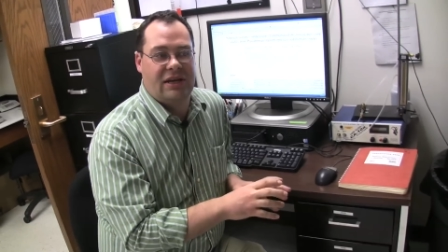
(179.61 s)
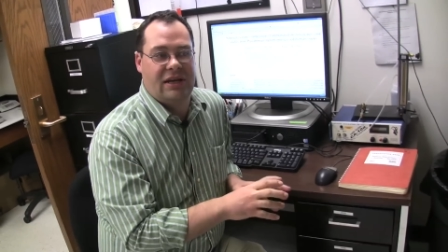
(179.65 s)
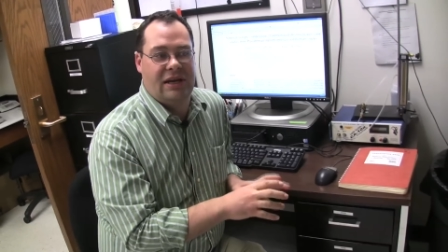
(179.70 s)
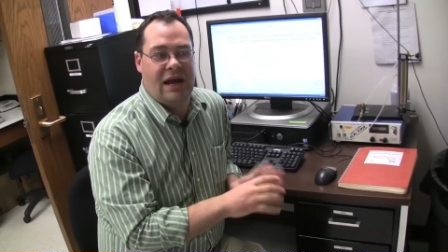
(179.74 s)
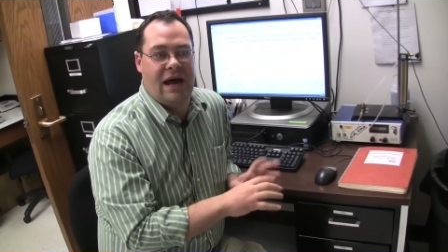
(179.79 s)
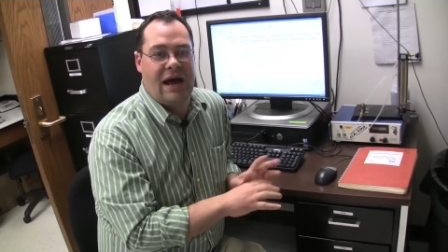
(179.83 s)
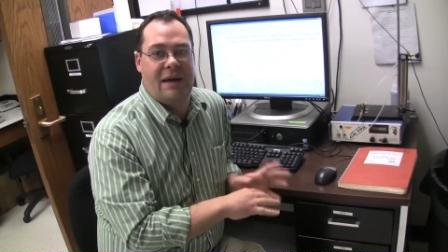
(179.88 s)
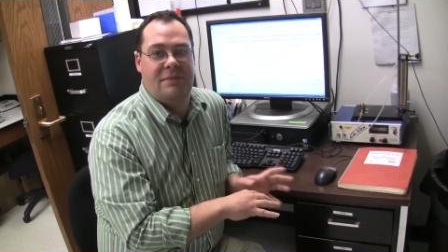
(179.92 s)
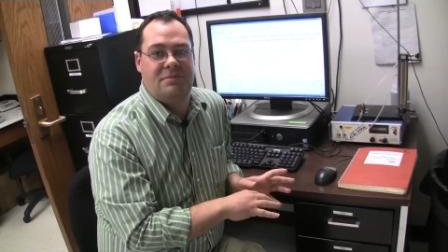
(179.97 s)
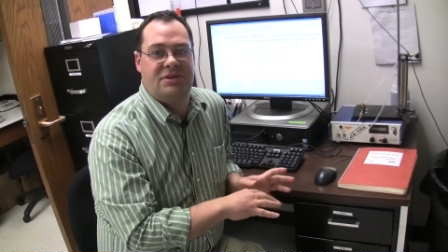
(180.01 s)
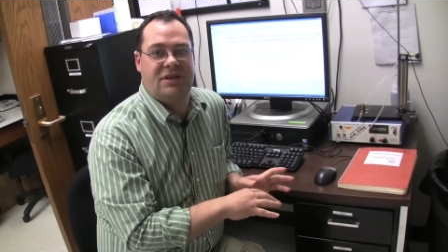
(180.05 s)
an
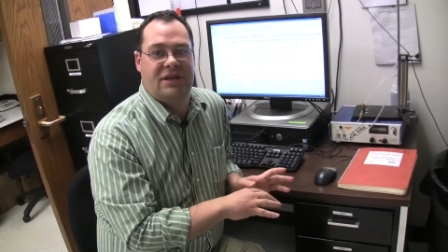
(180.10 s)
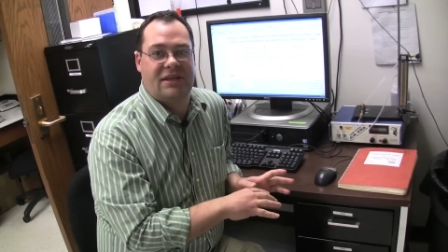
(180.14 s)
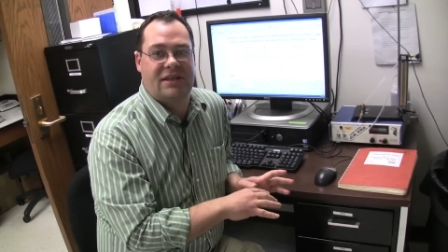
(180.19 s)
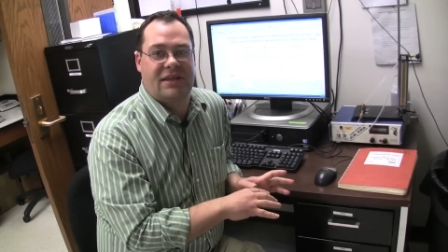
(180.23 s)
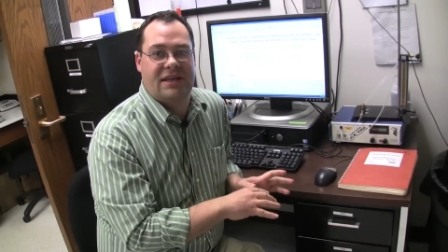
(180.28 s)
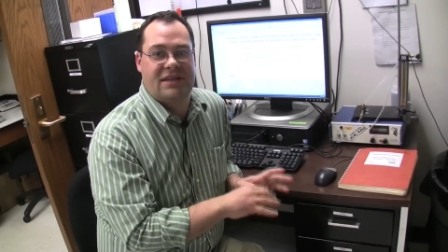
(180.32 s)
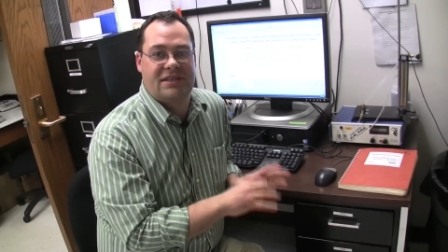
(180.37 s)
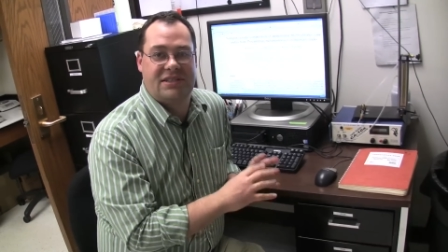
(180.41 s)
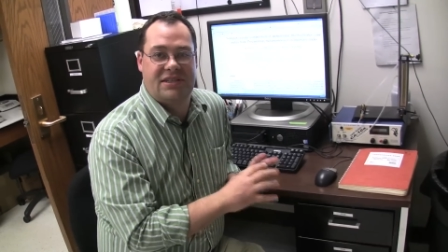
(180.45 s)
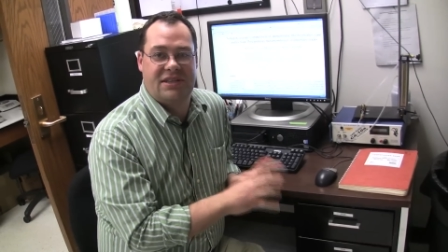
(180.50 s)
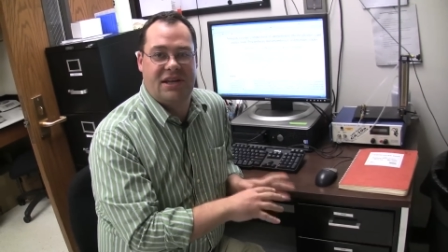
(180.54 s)
object
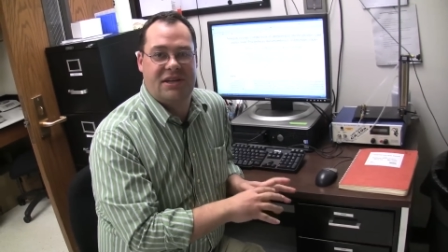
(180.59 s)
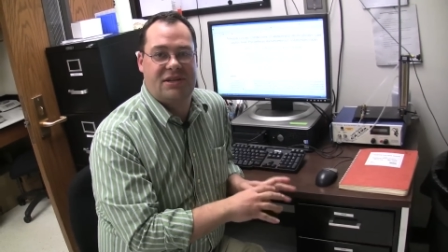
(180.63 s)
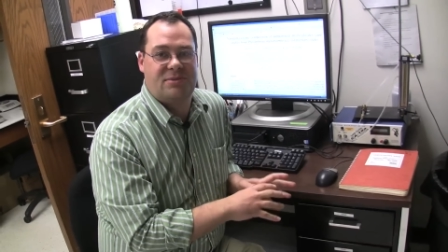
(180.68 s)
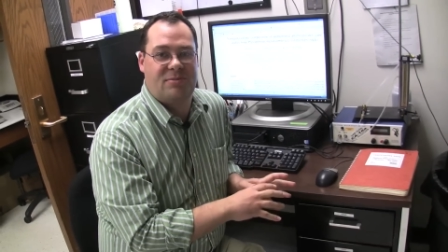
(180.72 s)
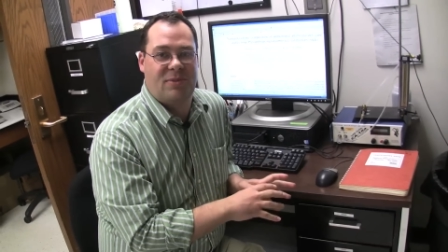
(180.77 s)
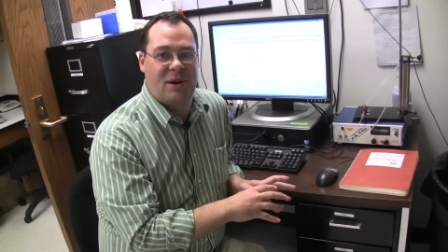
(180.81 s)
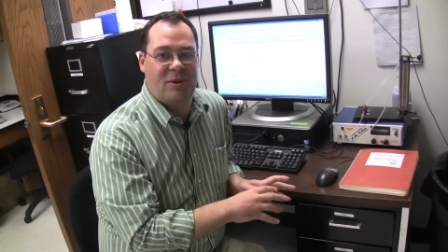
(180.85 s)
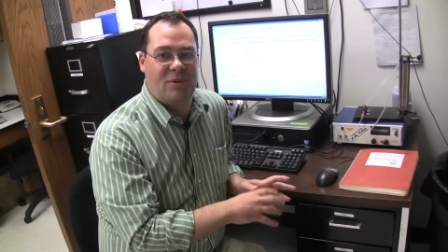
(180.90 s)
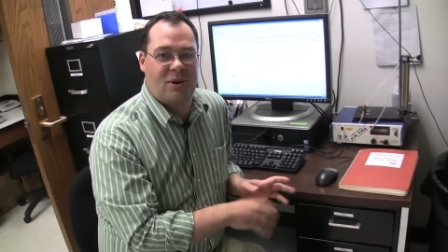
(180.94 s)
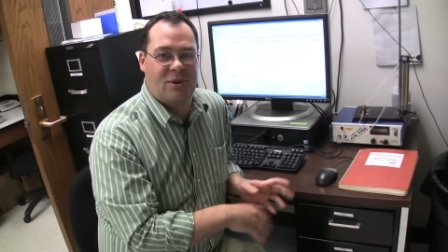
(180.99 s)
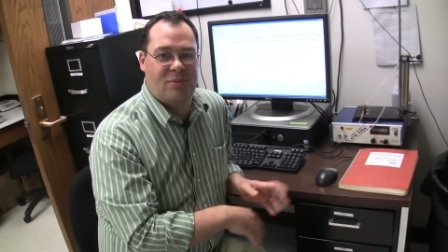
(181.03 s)
that's touched
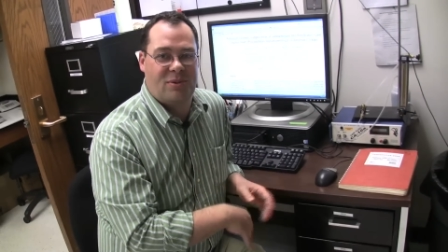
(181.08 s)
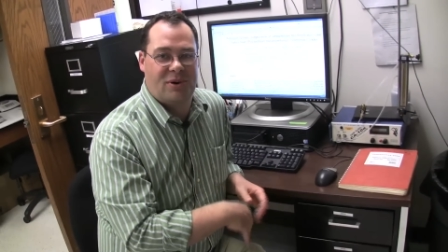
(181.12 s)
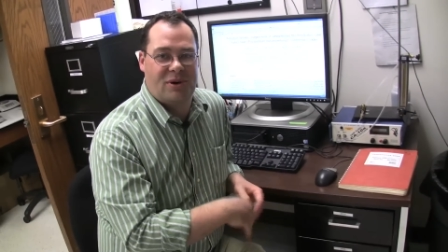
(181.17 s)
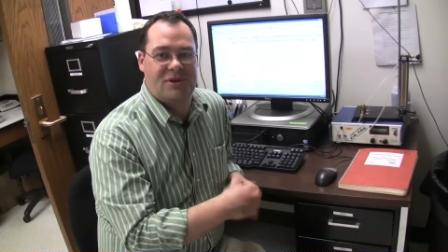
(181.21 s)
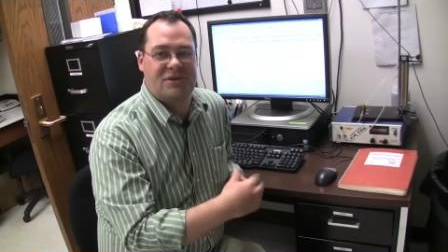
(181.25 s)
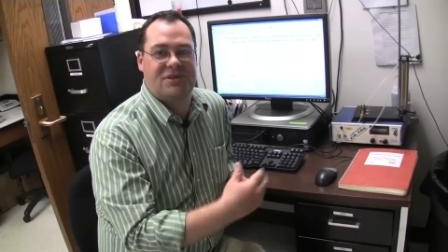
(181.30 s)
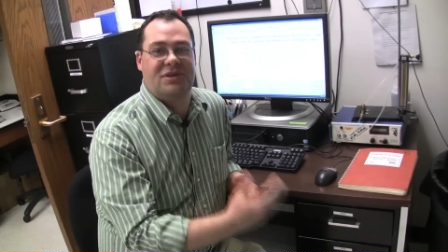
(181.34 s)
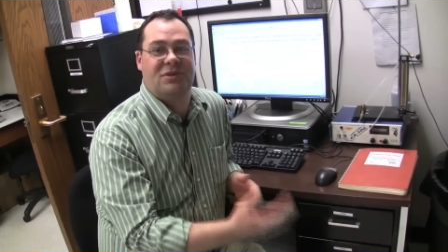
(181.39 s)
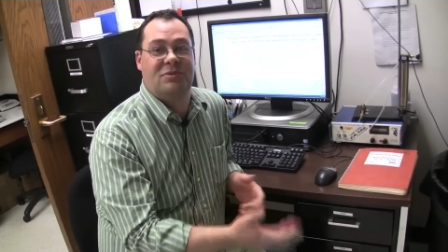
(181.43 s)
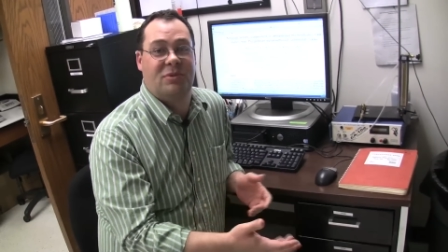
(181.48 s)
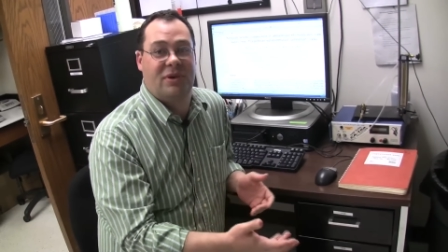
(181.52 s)
by one
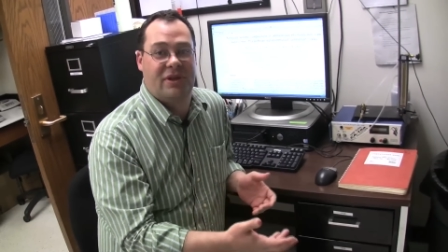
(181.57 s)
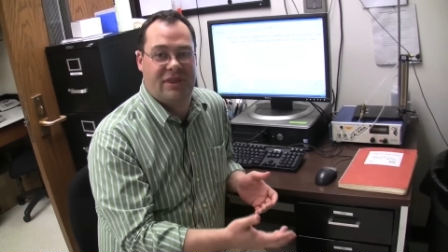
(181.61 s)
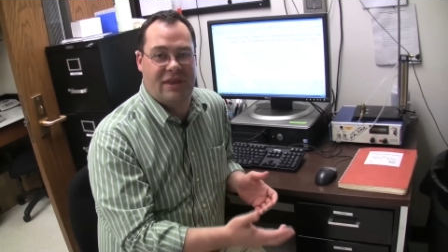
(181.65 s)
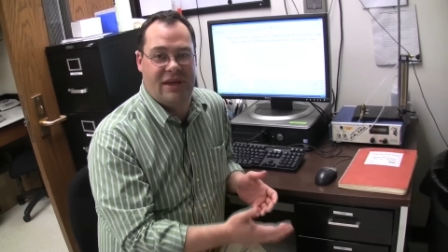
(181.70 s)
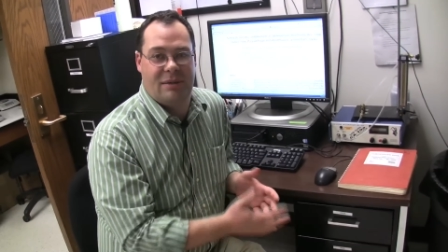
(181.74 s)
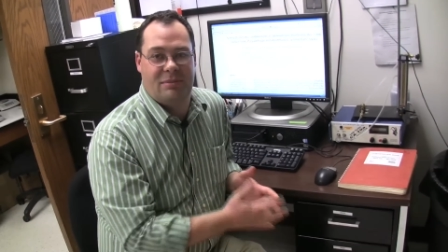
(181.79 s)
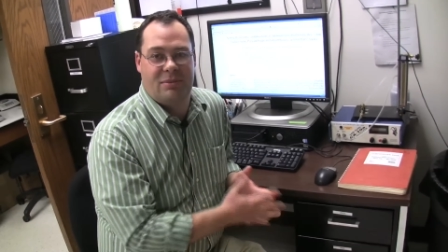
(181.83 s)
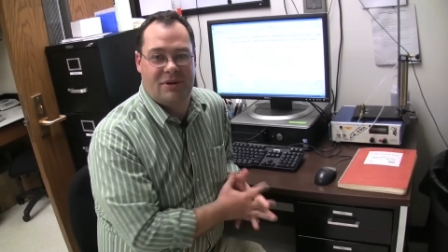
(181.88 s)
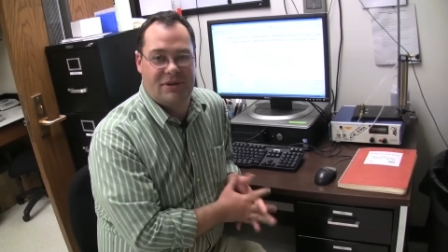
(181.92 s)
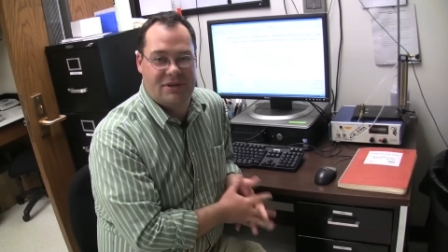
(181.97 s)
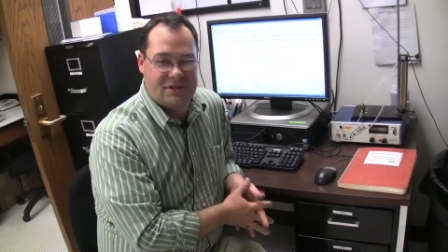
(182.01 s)
person with
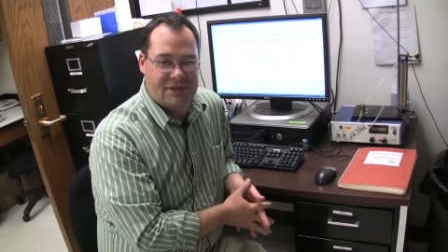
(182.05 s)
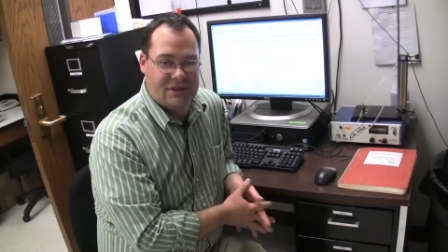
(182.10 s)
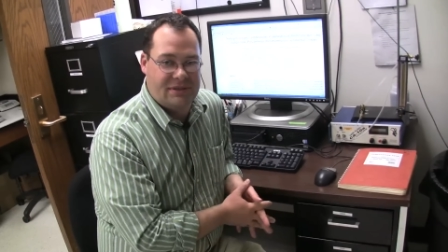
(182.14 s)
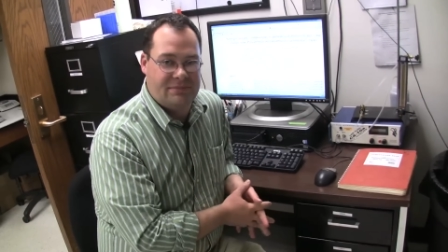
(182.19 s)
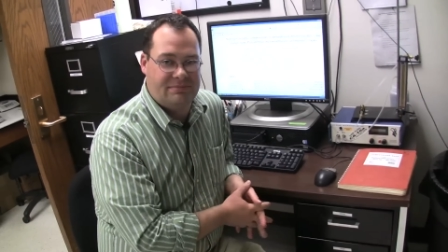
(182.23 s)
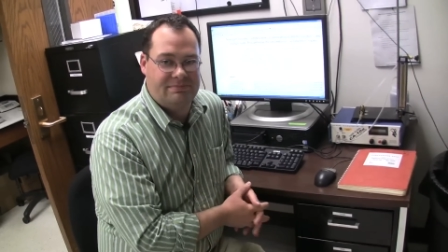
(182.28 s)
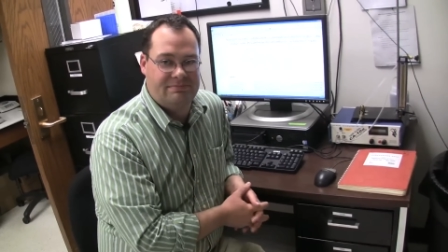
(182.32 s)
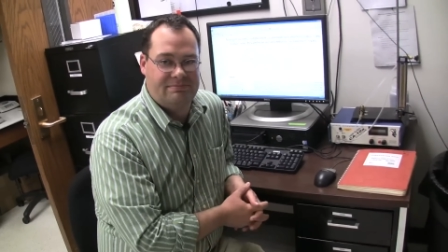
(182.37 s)
that person?